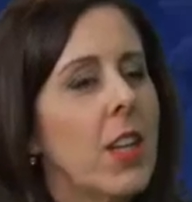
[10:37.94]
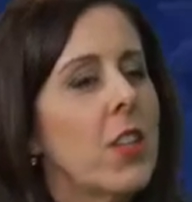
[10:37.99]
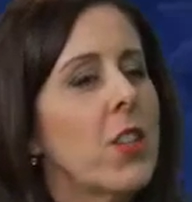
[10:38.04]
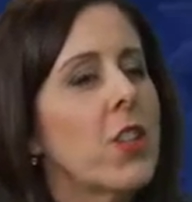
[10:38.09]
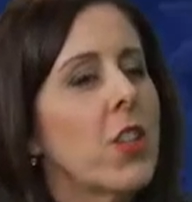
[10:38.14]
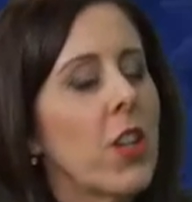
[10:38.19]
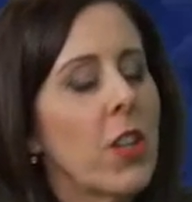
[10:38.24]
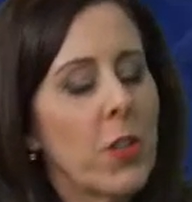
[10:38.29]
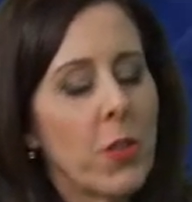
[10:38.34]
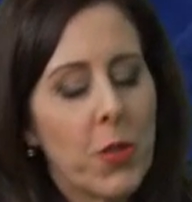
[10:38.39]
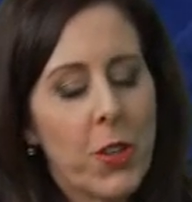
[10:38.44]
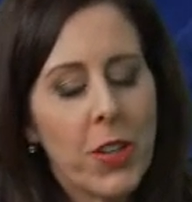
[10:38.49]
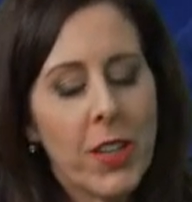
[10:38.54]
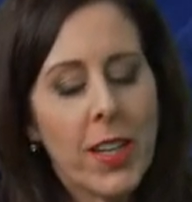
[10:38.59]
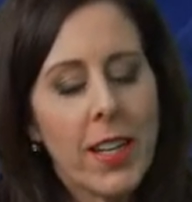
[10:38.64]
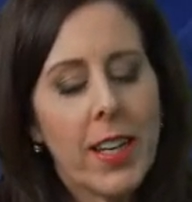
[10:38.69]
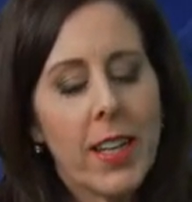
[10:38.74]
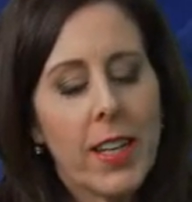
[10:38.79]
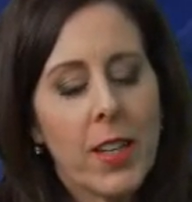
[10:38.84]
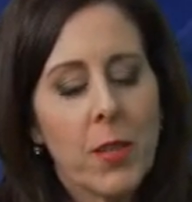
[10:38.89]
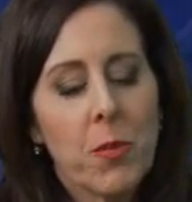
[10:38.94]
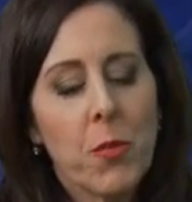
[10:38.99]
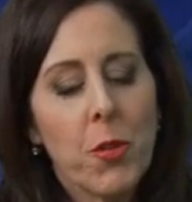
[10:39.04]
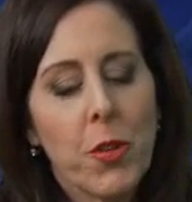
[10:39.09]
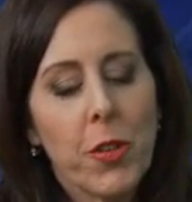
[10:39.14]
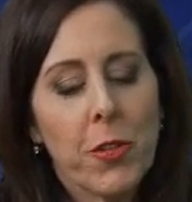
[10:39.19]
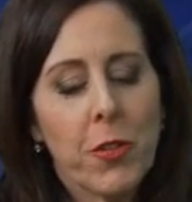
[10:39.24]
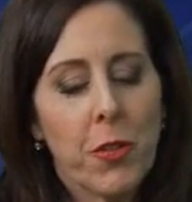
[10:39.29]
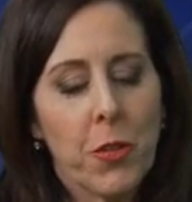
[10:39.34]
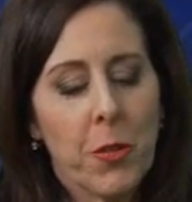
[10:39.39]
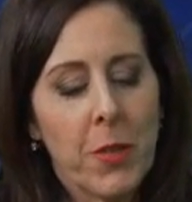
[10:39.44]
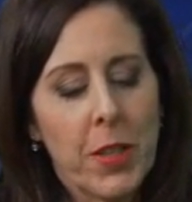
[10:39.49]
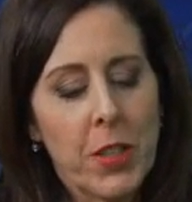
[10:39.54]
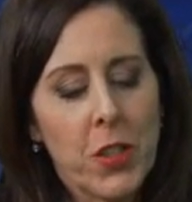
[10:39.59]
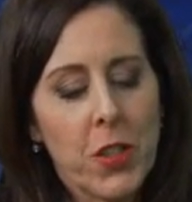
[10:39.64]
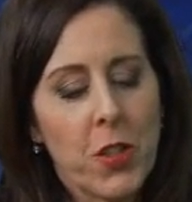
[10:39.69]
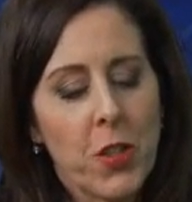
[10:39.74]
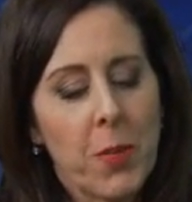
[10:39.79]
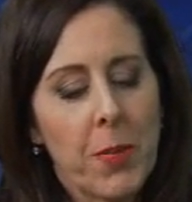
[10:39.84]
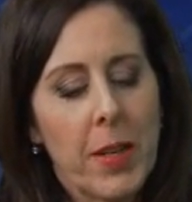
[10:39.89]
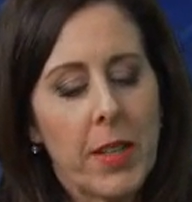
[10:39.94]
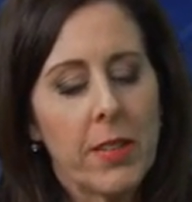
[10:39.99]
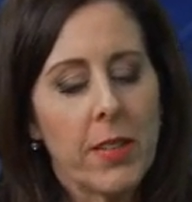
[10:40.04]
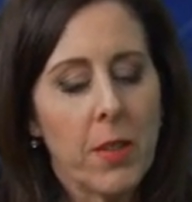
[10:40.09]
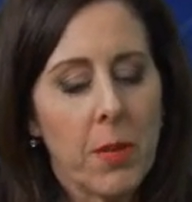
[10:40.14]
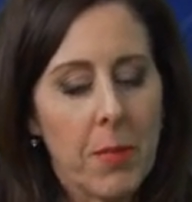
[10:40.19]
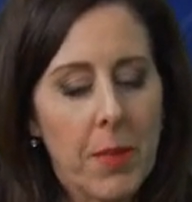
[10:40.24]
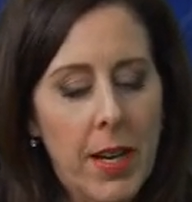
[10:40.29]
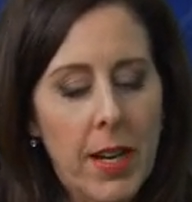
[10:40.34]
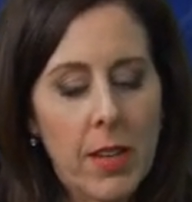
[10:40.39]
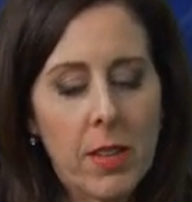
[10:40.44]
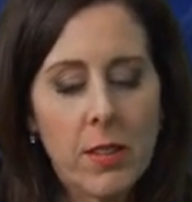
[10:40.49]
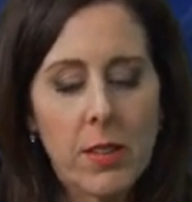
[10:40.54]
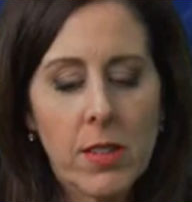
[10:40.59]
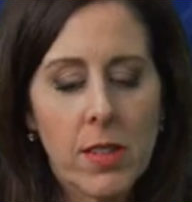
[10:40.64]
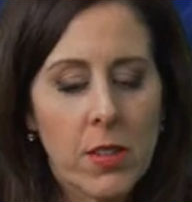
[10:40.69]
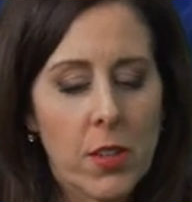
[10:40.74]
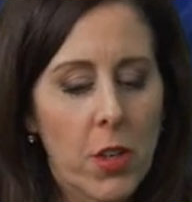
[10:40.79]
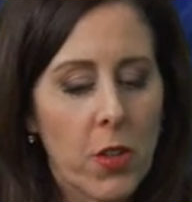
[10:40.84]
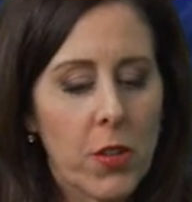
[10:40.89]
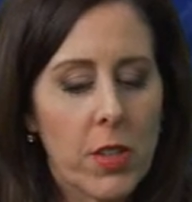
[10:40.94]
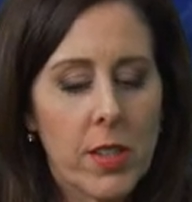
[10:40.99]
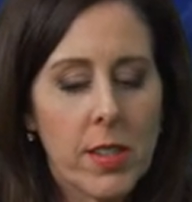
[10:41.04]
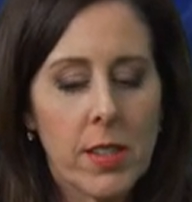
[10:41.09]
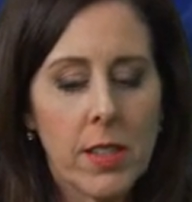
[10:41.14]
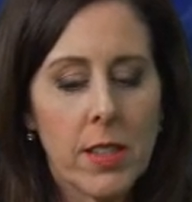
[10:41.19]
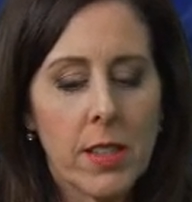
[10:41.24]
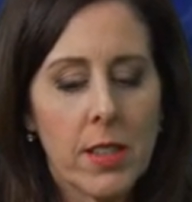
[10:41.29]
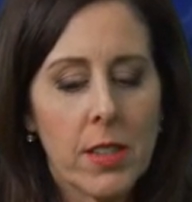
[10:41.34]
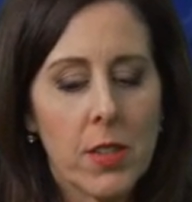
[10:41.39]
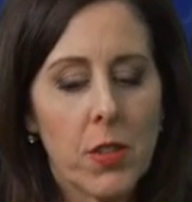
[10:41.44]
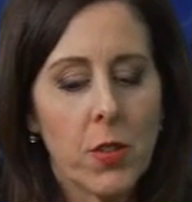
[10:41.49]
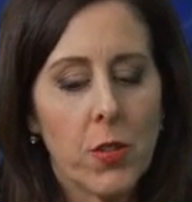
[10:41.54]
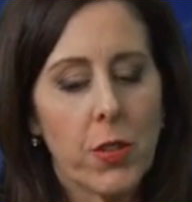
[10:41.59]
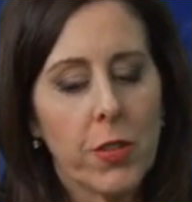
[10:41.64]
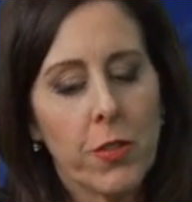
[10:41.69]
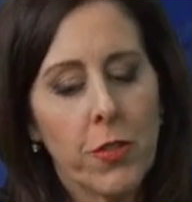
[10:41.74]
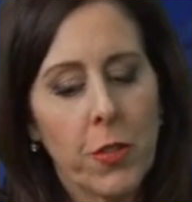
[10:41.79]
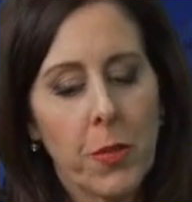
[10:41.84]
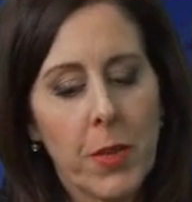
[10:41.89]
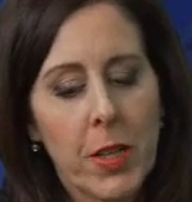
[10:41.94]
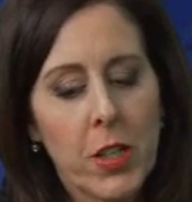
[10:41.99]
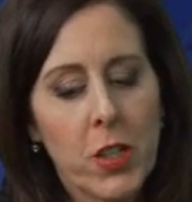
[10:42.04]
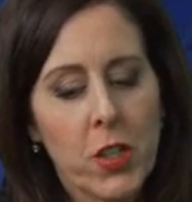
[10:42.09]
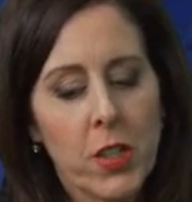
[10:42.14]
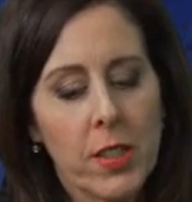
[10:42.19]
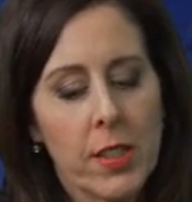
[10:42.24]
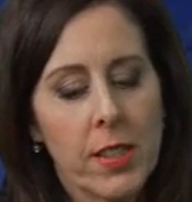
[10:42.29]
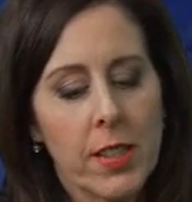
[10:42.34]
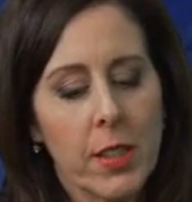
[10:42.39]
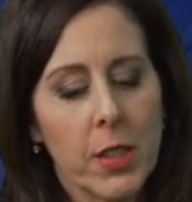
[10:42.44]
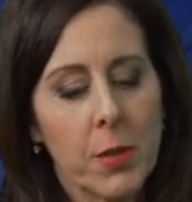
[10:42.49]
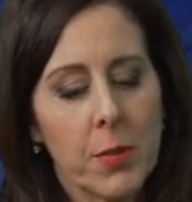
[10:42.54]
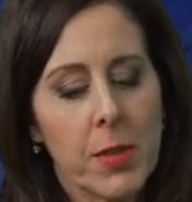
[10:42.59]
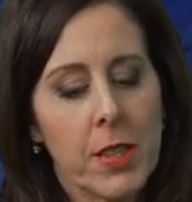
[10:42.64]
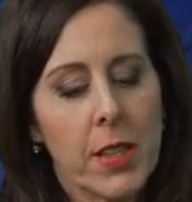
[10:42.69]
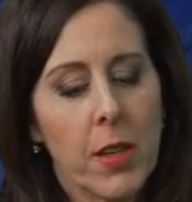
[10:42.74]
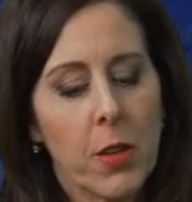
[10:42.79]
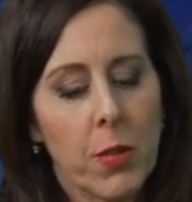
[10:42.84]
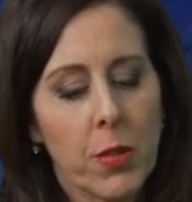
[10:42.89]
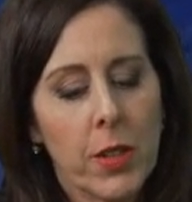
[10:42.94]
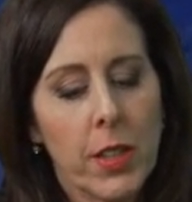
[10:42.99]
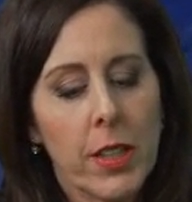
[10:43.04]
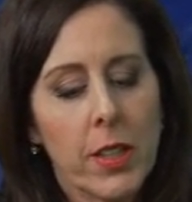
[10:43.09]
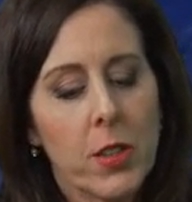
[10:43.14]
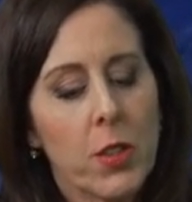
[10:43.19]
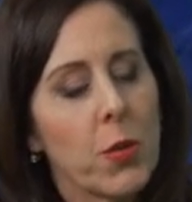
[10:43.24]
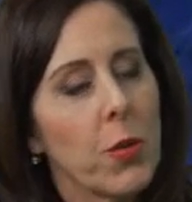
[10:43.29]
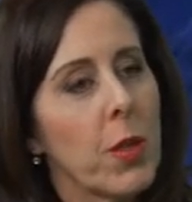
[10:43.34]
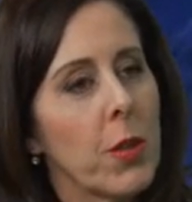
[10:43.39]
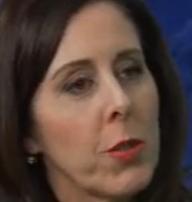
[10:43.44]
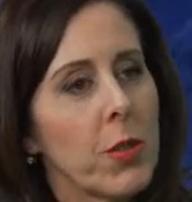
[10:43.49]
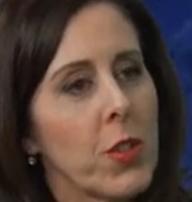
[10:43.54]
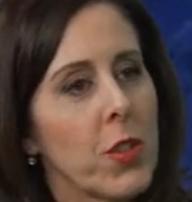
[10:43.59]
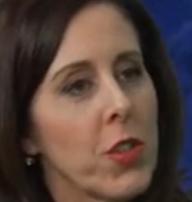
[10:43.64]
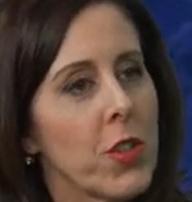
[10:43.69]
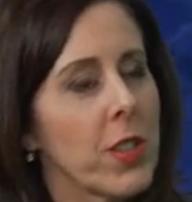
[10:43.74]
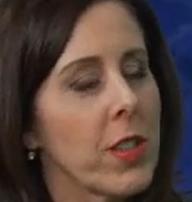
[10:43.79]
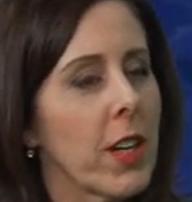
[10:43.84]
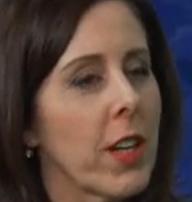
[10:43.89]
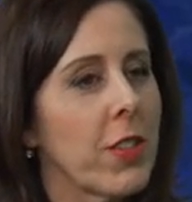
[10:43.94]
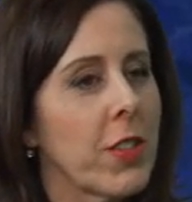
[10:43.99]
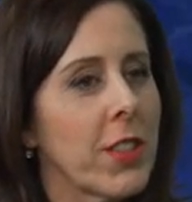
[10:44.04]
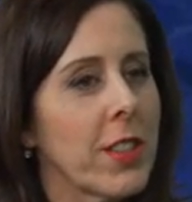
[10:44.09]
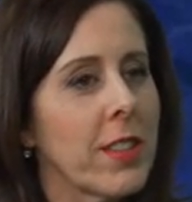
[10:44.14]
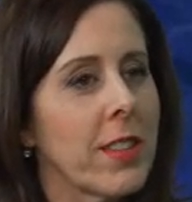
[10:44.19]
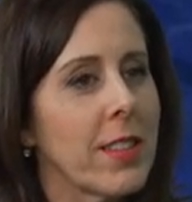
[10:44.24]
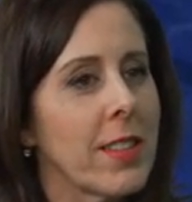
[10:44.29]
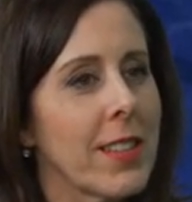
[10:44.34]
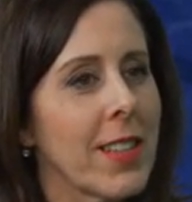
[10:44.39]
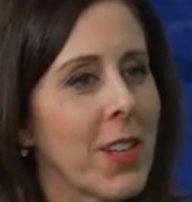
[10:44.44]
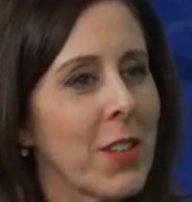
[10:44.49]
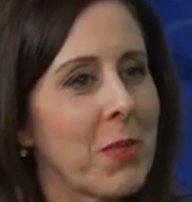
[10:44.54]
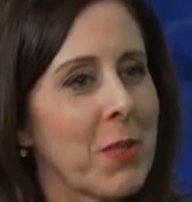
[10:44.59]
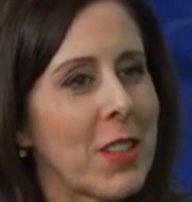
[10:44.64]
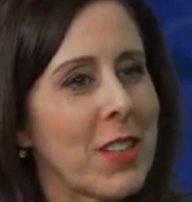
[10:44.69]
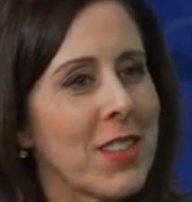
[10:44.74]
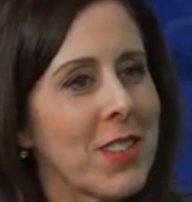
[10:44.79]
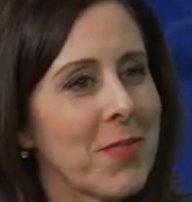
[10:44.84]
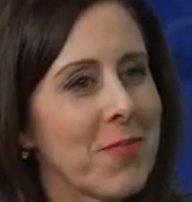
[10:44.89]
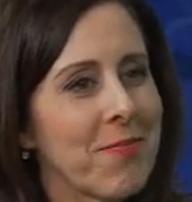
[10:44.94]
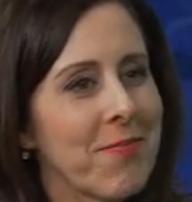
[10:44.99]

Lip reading: John, where can I get more information about the amounts, notices, or information slips that relate to what was just covered in the segment?